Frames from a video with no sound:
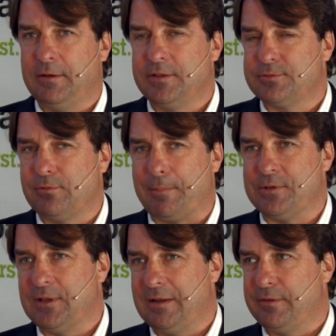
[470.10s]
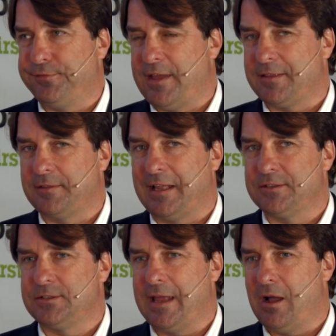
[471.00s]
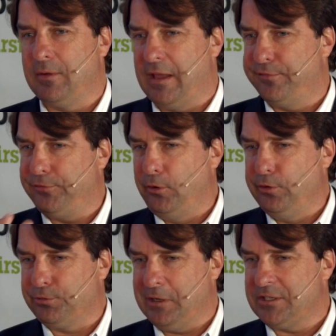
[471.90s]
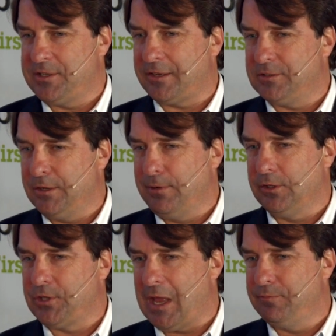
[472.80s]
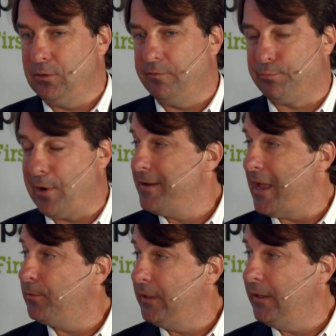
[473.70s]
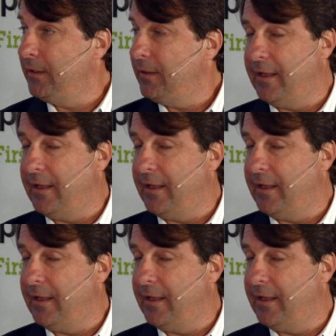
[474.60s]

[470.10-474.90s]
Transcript: is representative of the fact that that's now a full three sixty real-time view of brand equity,